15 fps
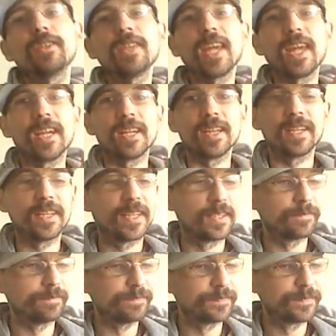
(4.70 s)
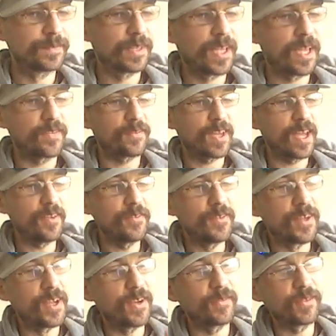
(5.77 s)
day. Half caff,
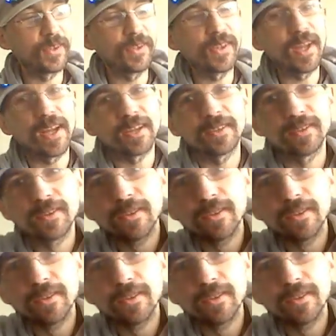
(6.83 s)
half relax.